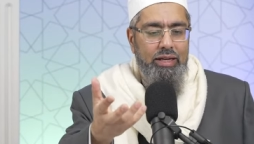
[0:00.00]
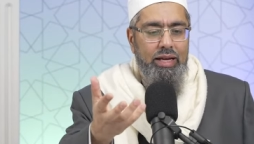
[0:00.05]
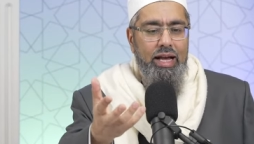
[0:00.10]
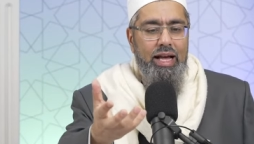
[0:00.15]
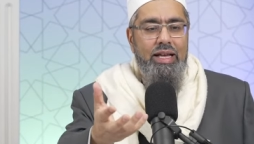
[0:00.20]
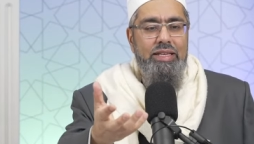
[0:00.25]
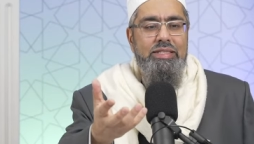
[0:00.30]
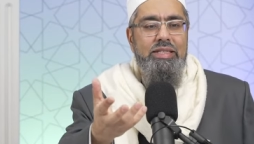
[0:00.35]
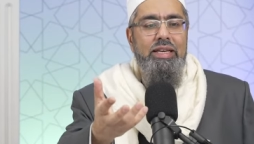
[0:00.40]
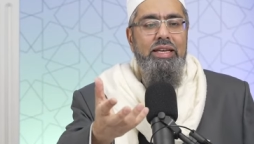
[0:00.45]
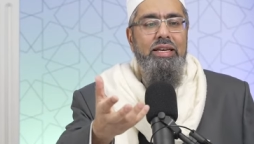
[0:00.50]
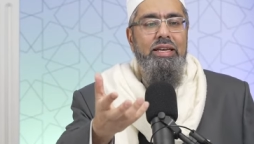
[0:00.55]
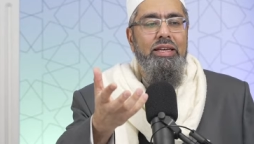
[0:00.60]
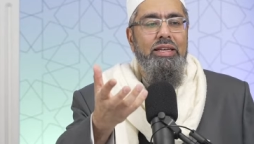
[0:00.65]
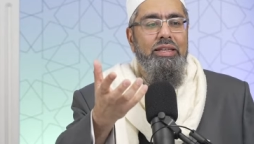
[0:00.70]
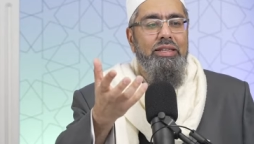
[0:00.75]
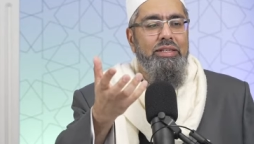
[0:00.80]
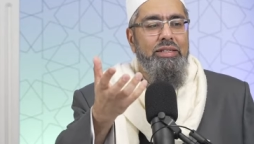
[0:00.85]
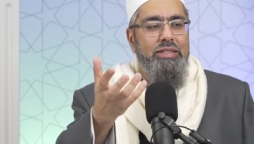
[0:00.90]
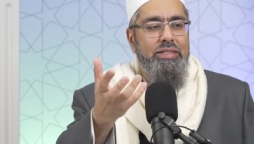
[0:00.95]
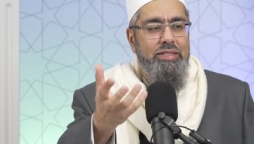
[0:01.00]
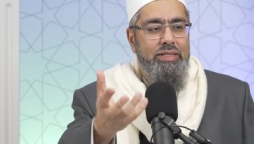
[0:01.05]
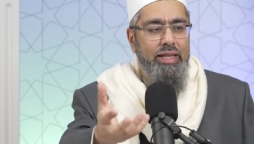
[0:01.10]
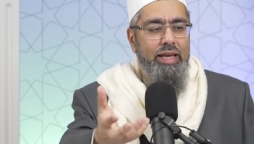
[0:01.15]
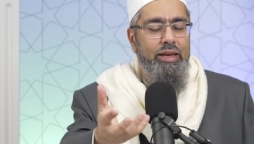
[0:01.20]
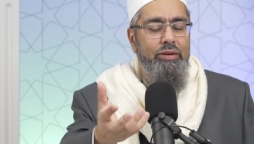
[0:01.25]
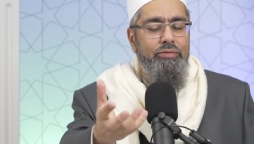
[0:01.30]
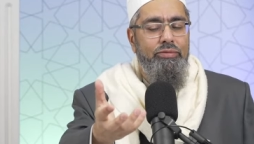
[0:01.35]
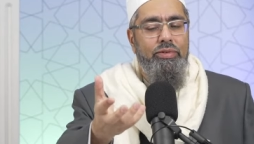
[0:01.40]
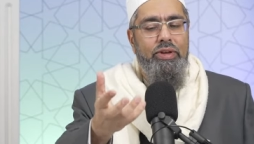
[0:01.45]
as a
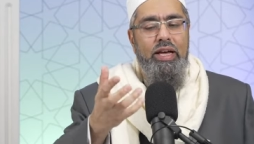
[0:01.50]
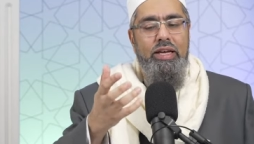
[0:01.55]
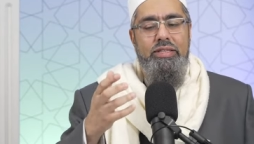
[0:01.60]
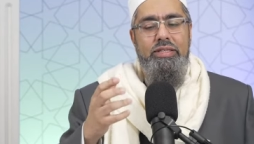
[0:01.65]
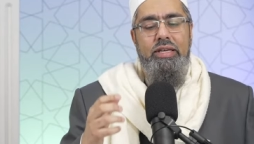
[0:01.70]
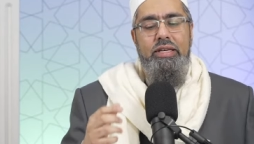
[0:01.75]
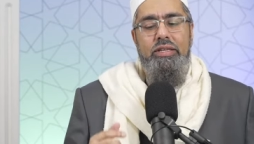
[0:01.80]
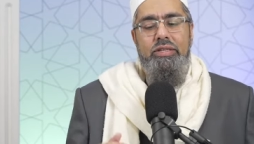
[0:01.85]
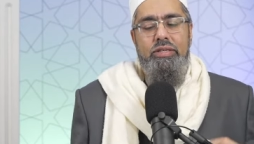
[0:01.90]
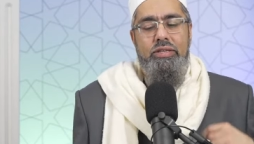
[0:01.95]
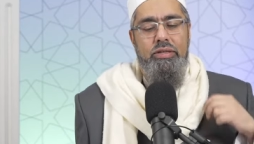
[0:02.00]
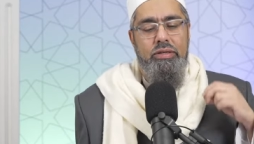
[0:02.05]
slave, as a